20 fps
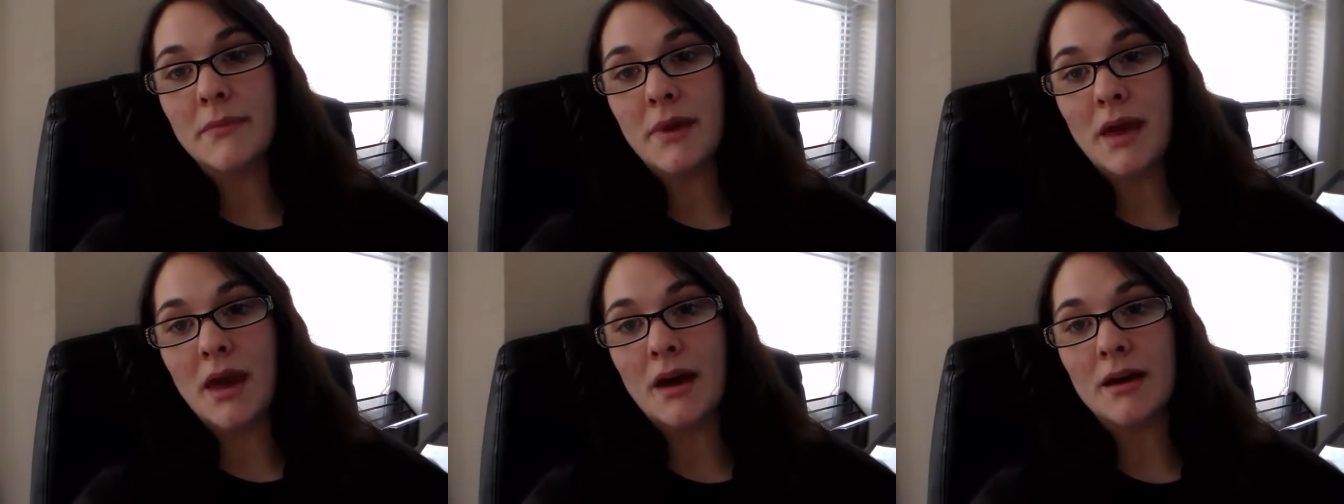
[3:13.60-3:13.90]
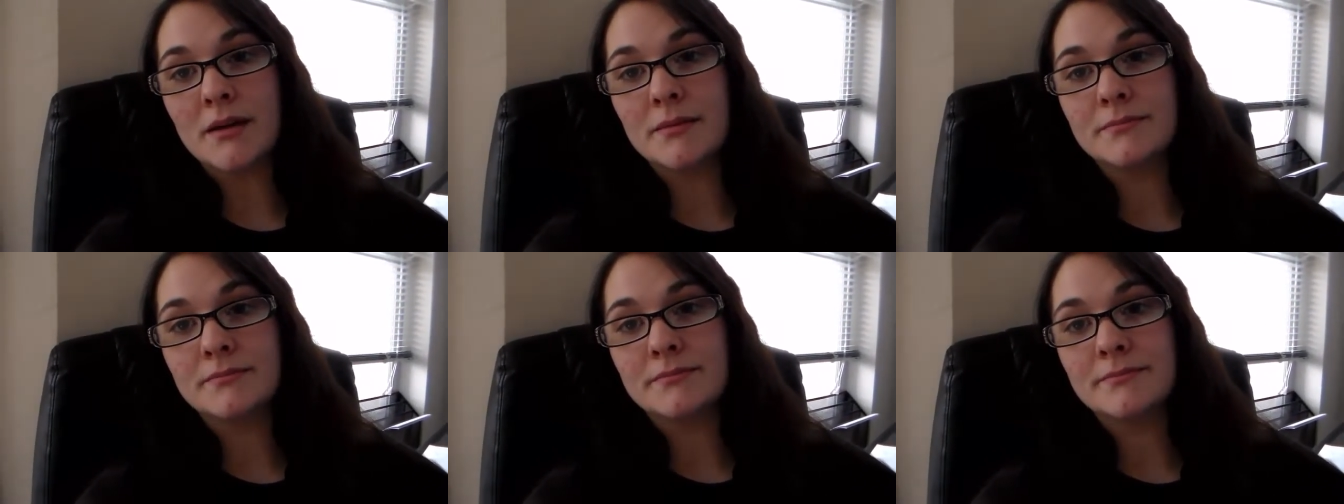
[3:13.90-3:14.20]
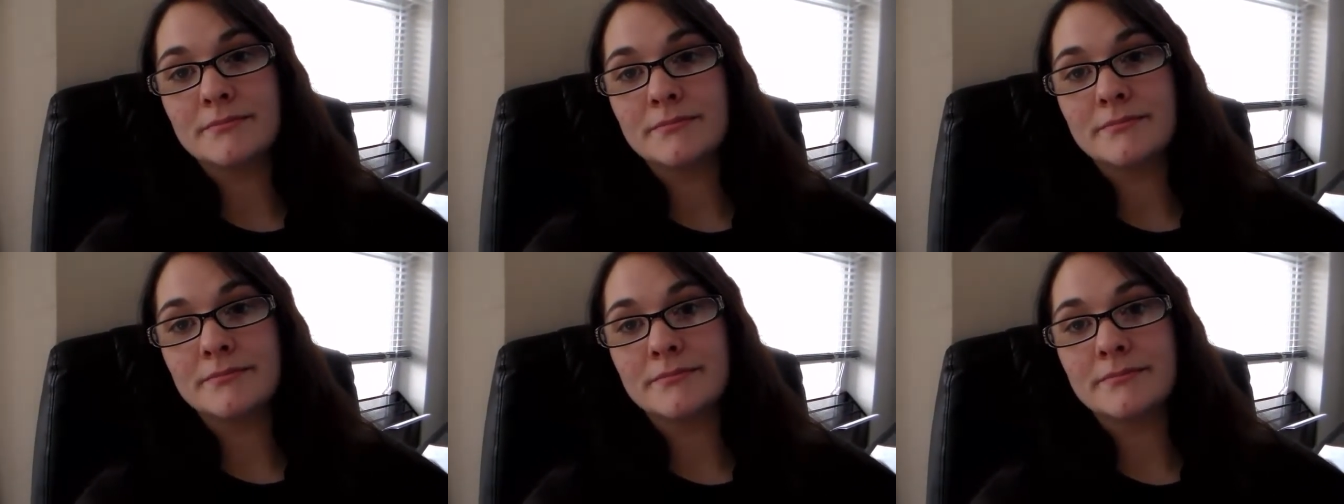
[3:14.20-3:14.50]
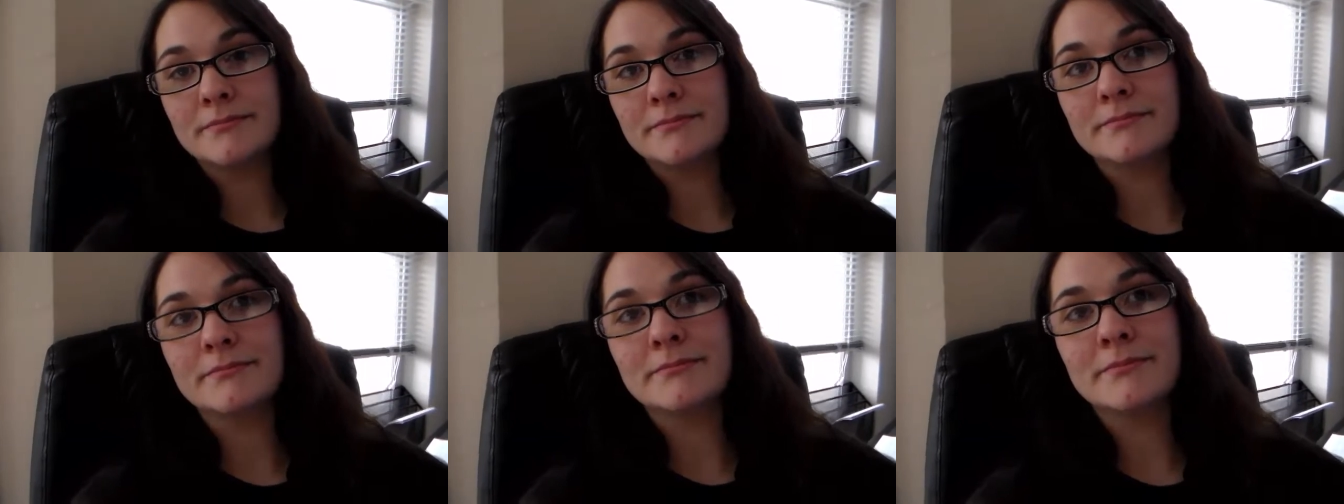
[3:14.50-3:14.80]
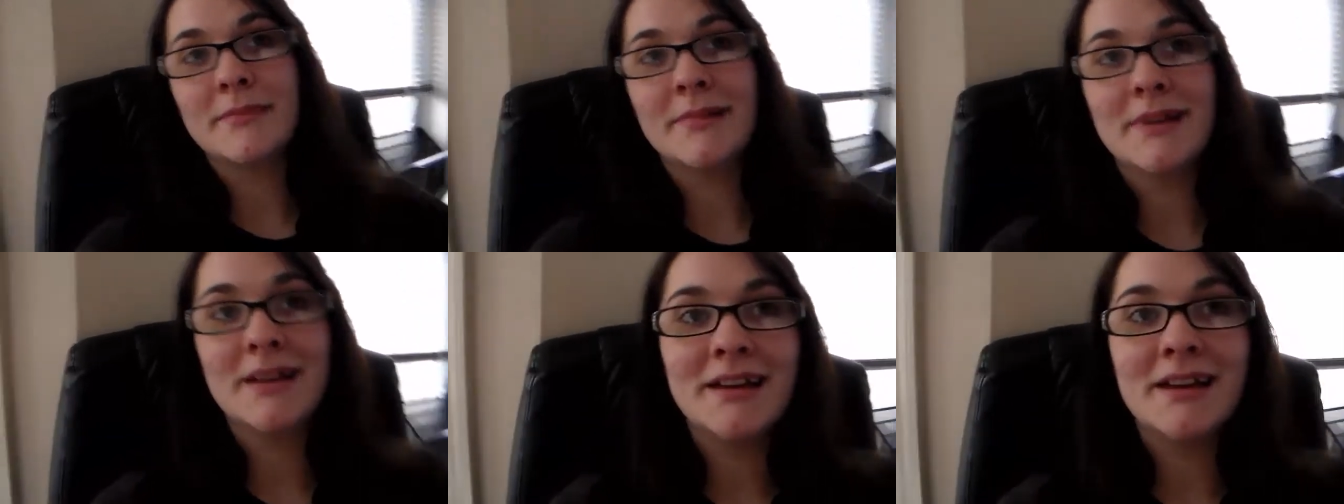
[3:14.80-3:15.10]
Yeah.
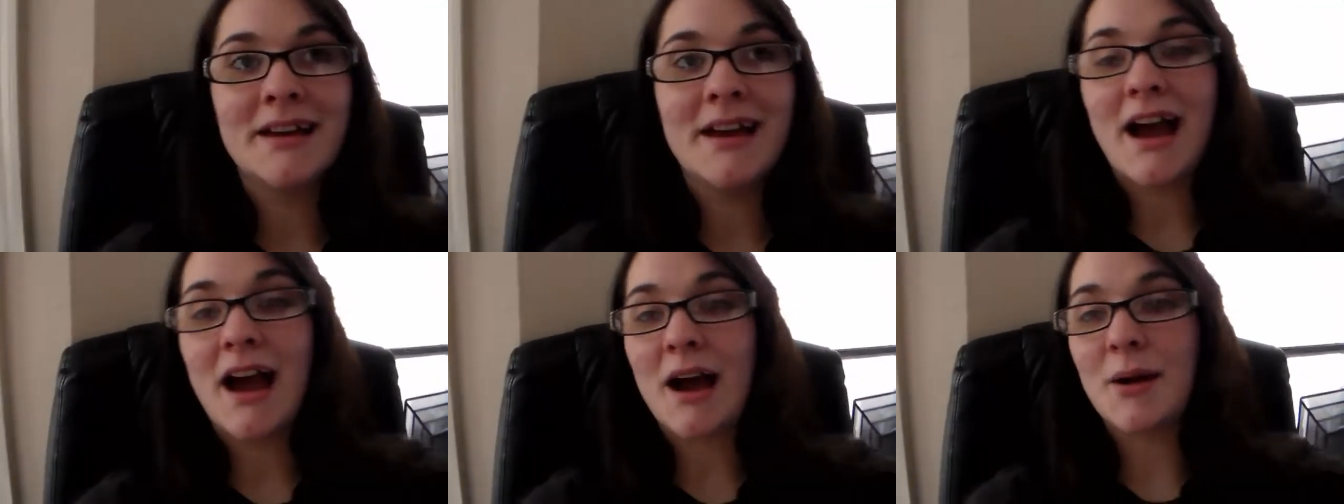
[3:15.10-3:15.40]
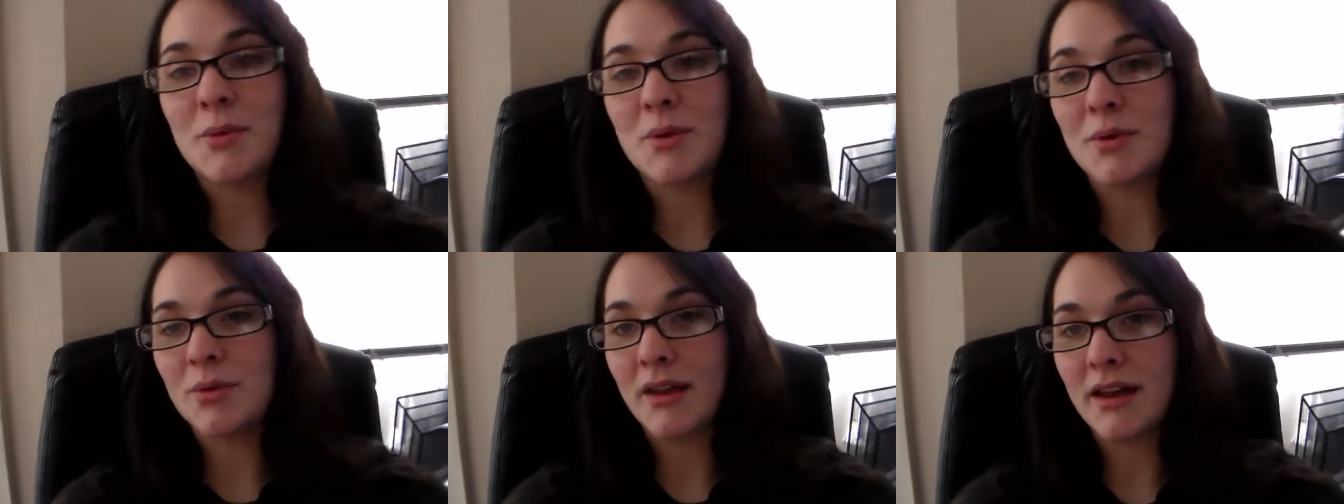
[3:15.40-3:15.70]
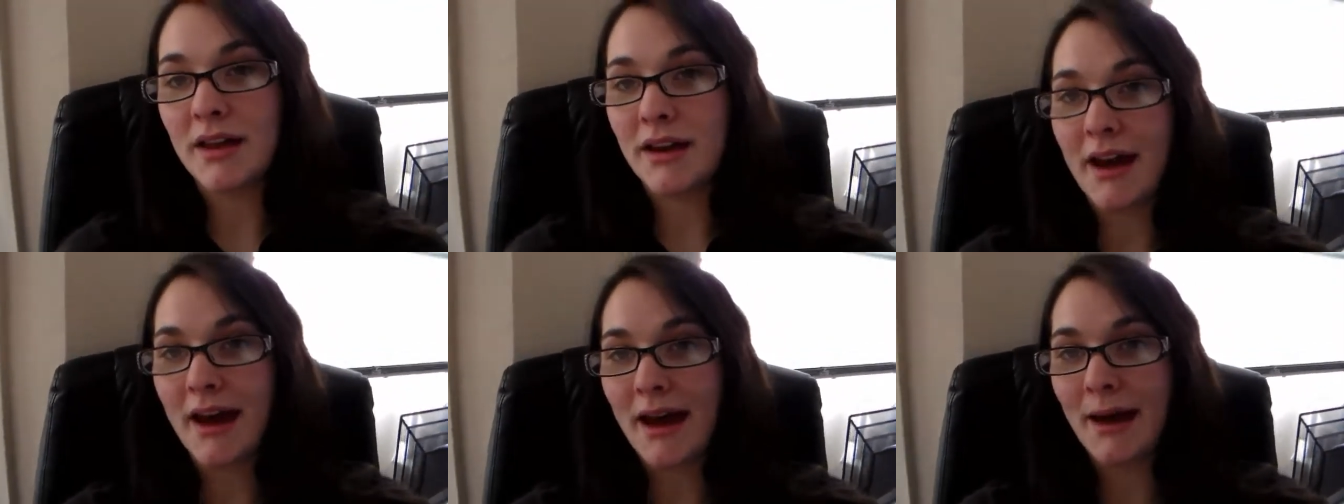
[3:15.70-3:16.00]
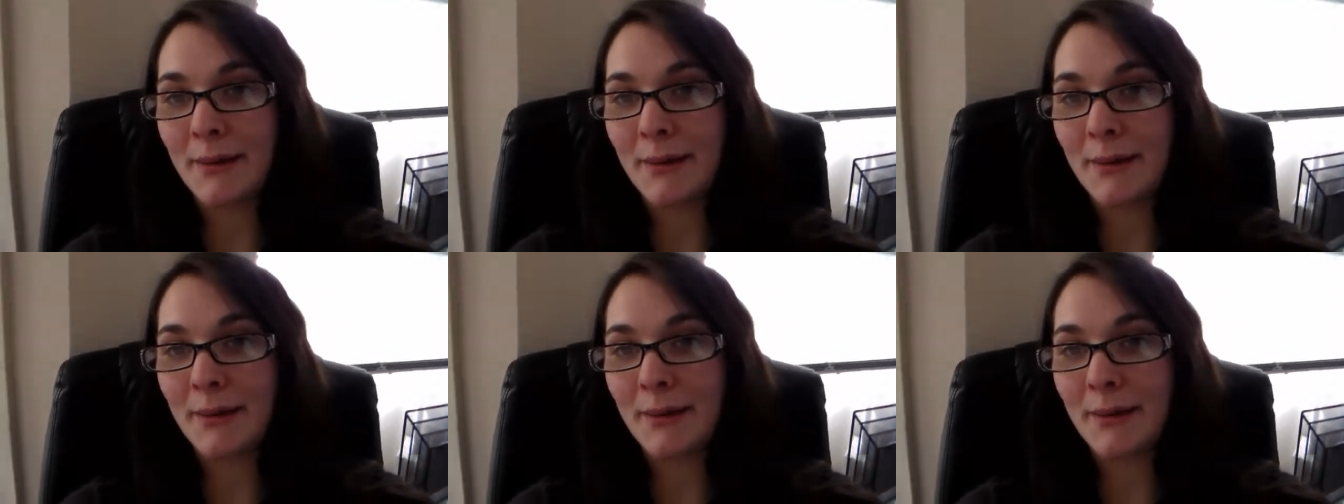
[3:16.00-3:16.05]
I won't let it